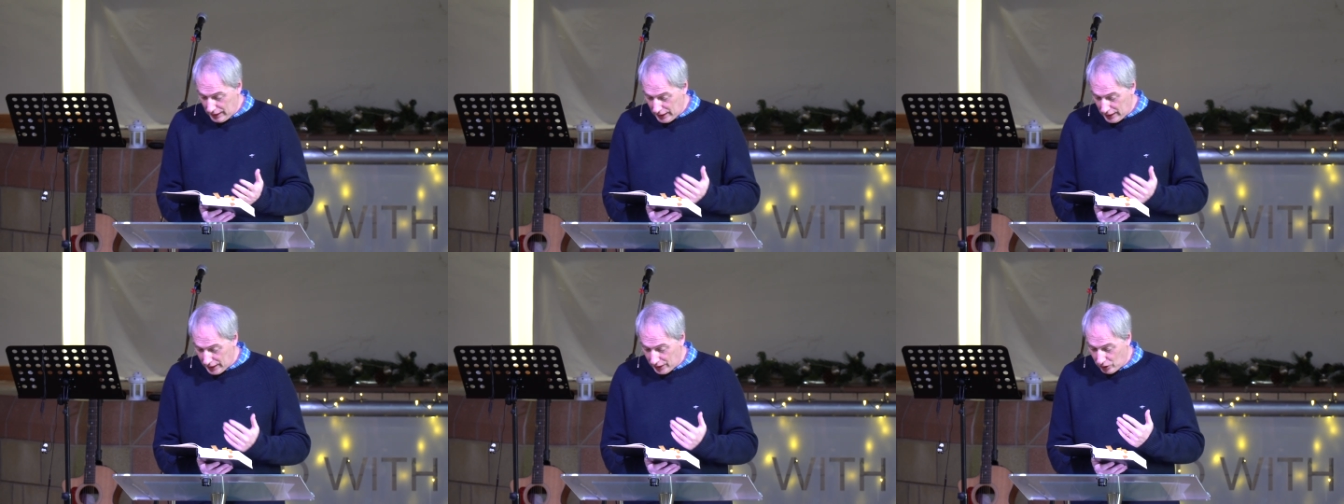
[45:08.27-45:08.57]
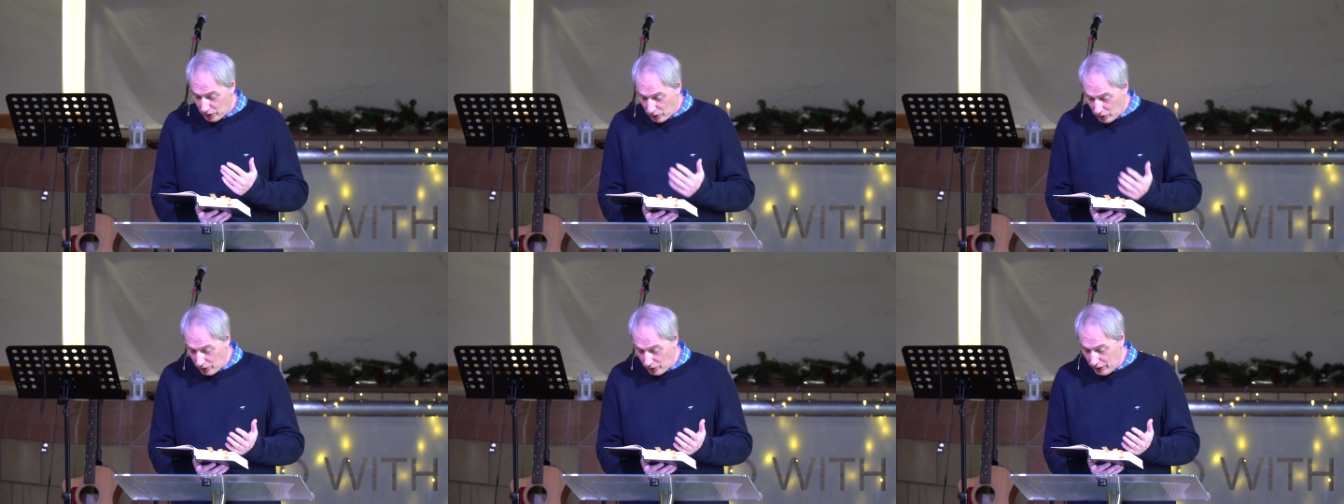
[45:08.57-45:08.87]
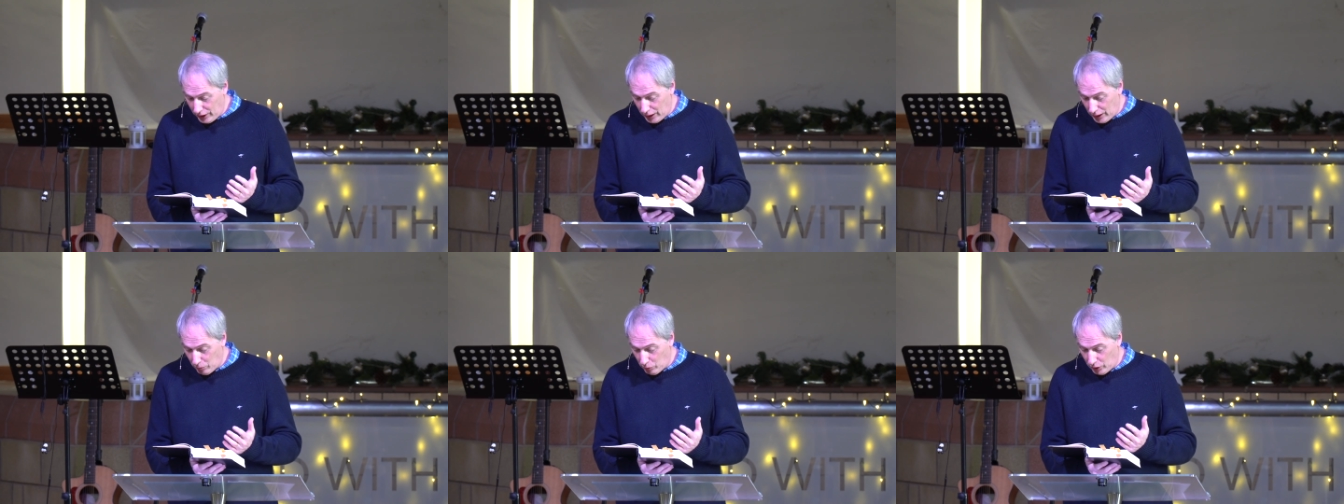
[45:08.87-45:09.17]
and
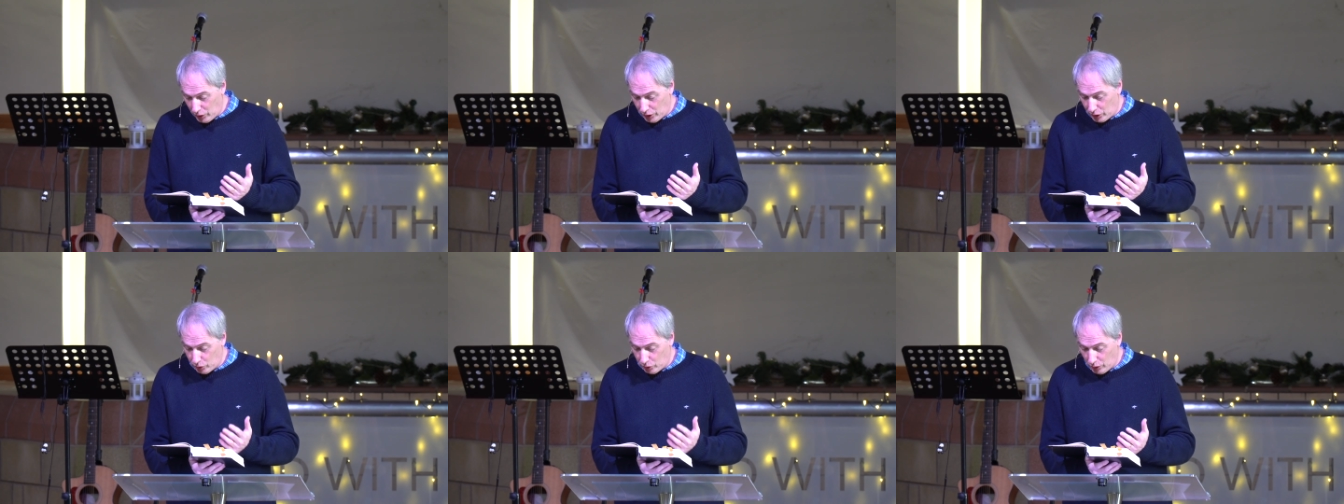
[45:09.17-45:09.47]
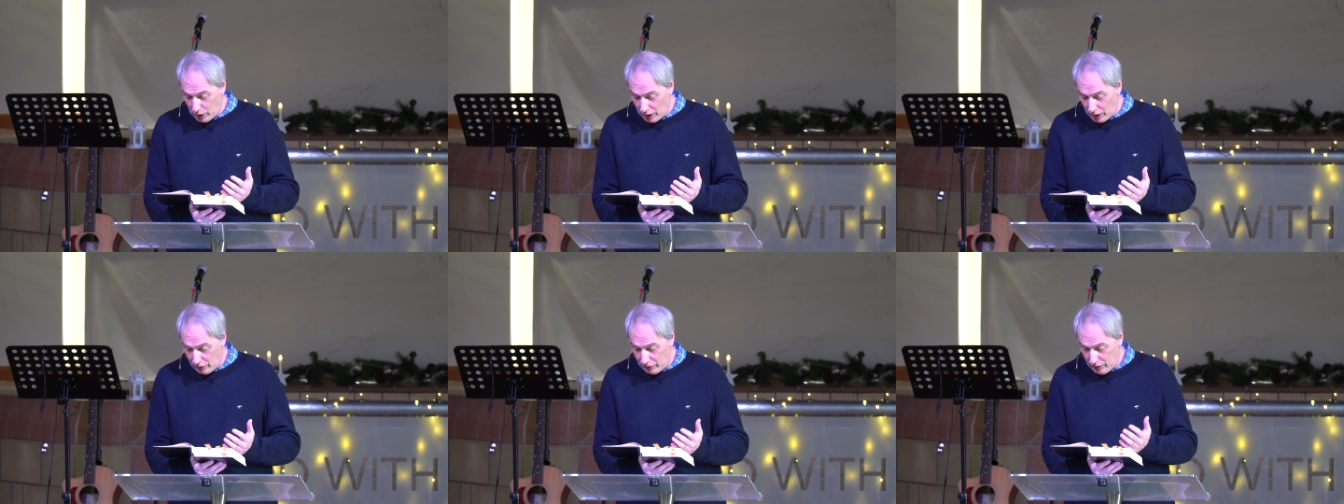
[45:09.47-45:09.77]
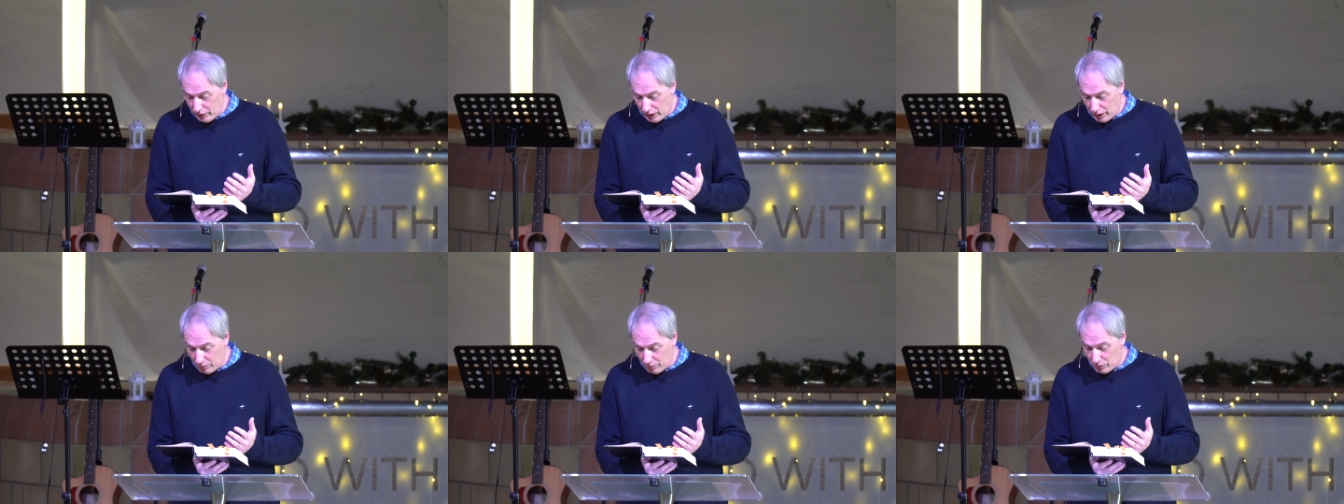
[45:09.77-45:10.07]
on them were the 12
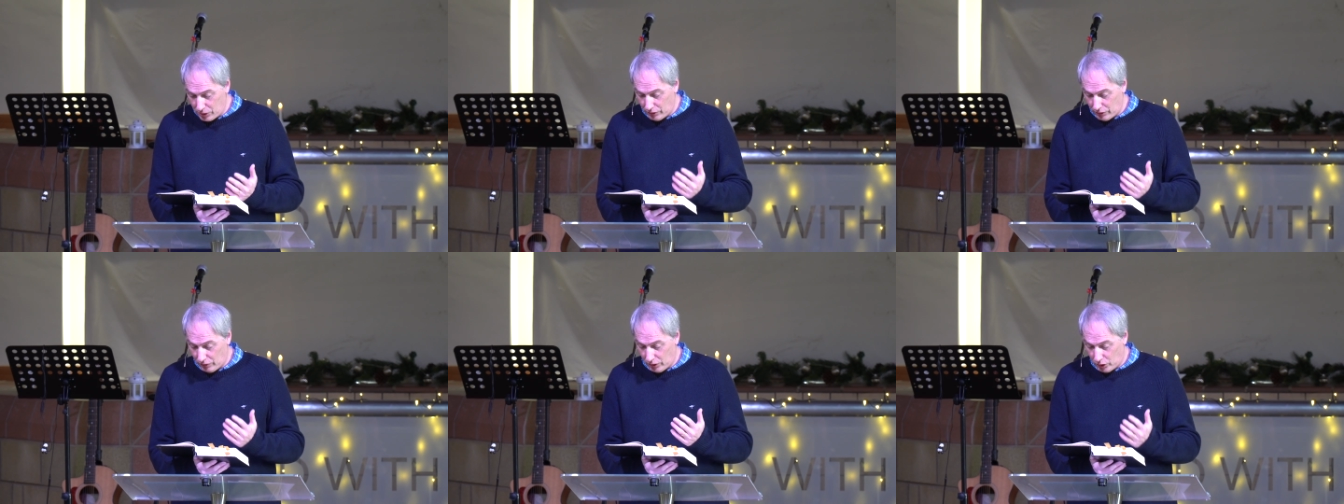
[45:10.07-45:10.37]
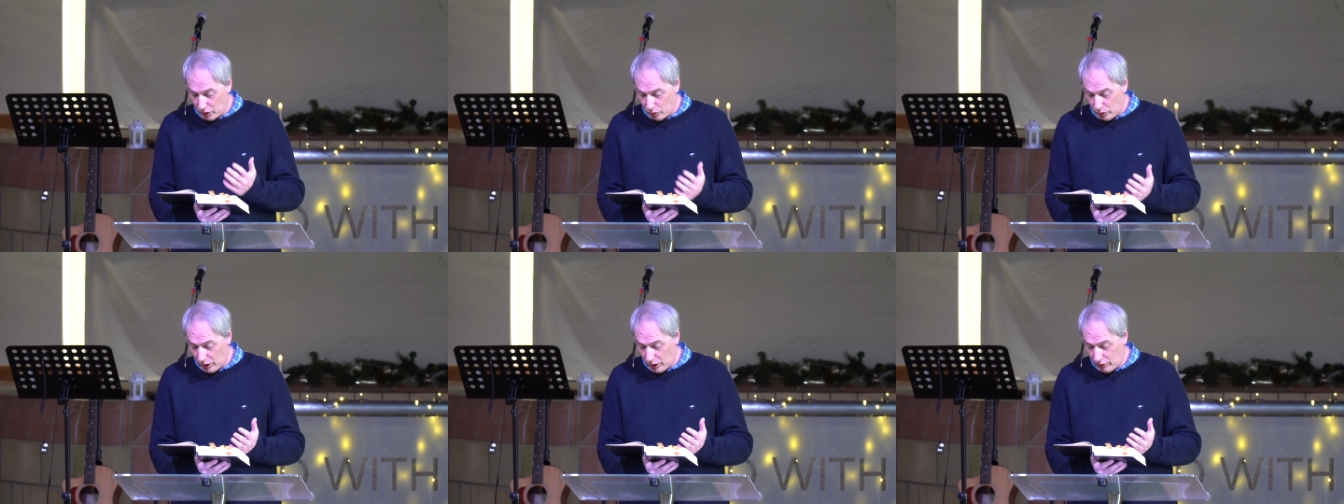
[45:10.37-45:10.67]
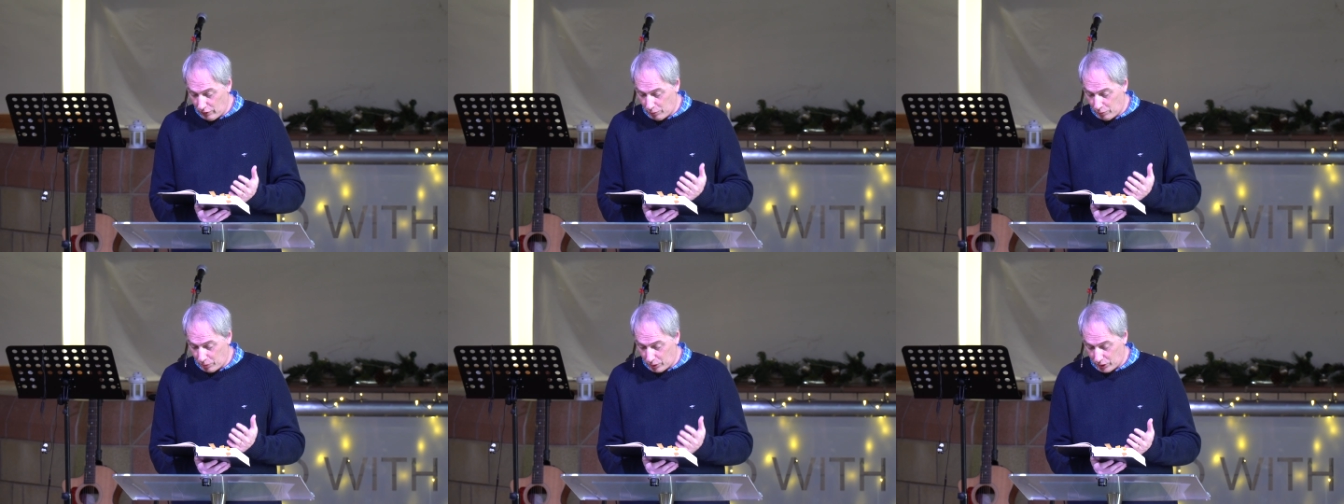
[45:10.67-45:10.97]
names of the
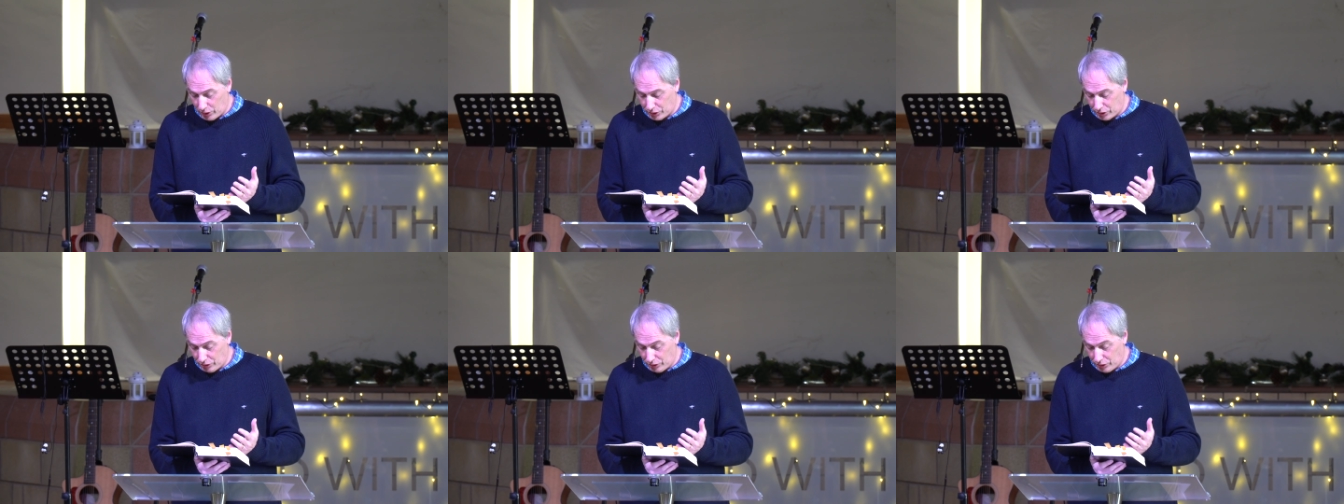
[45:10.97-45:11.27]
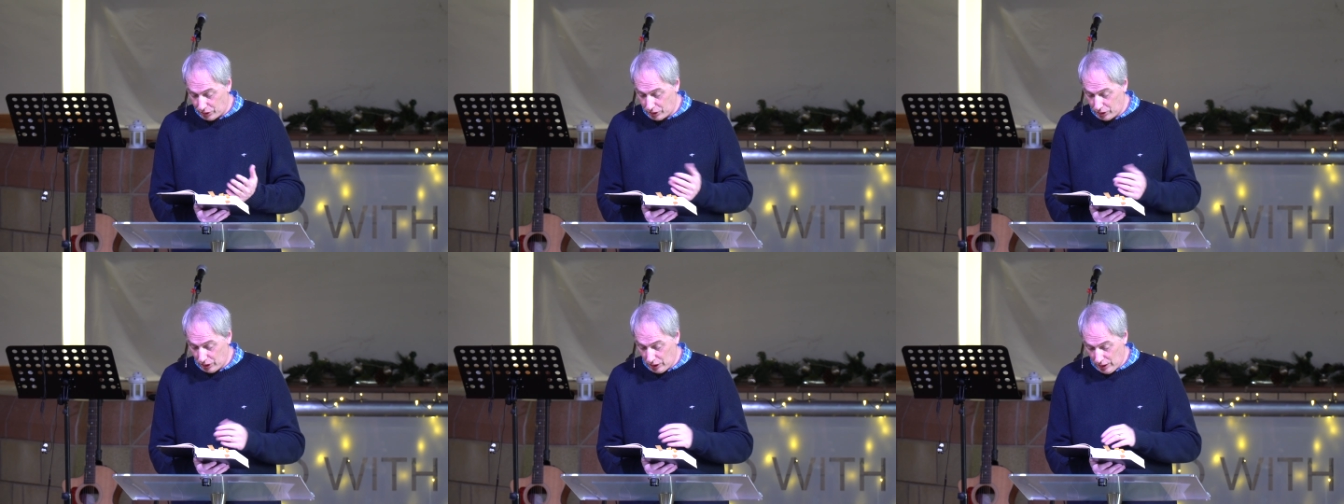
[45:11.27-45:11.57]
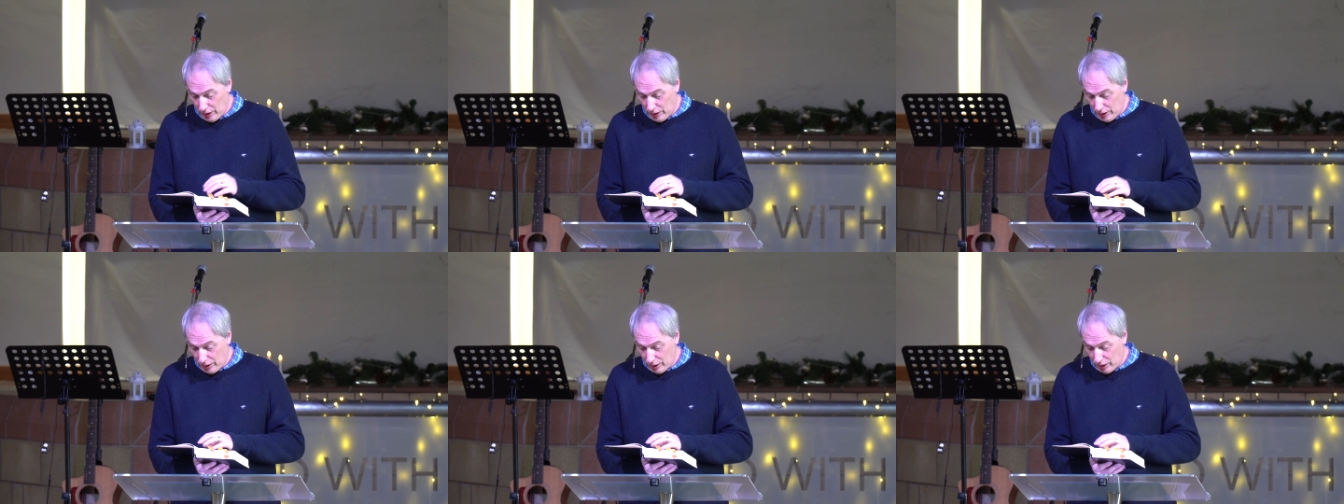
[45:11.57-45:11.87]
12 apostles
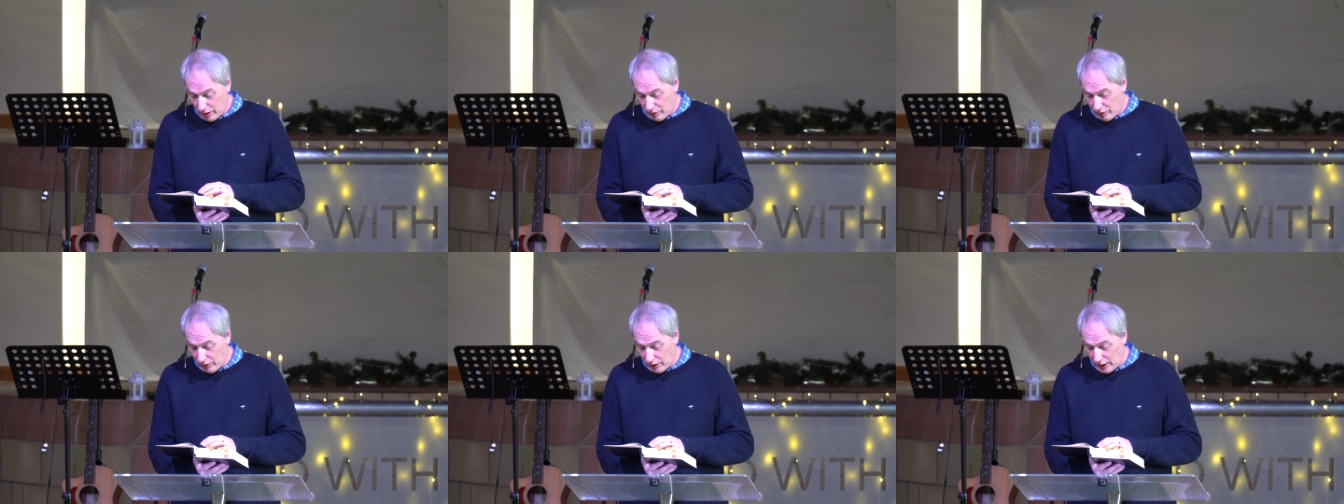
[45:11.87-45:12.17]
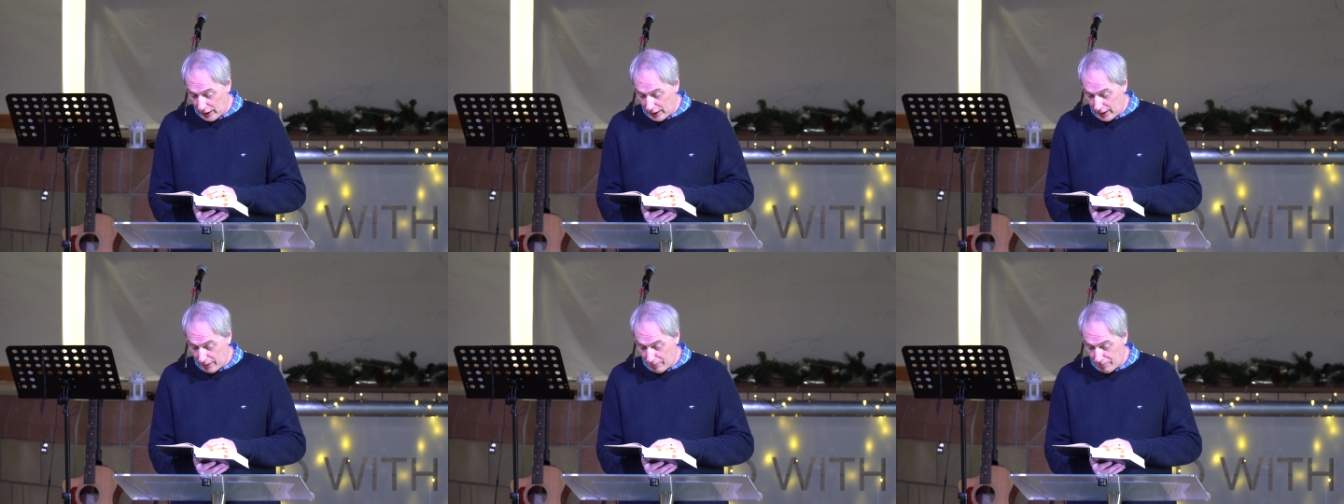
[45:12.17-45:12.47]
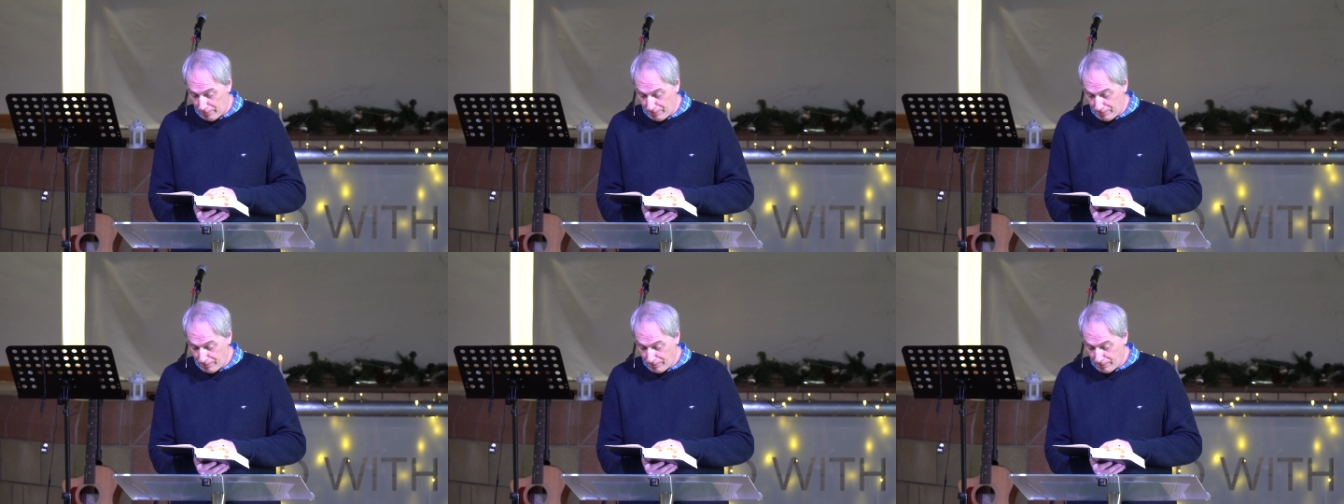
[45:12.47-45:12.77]
of the Lamb.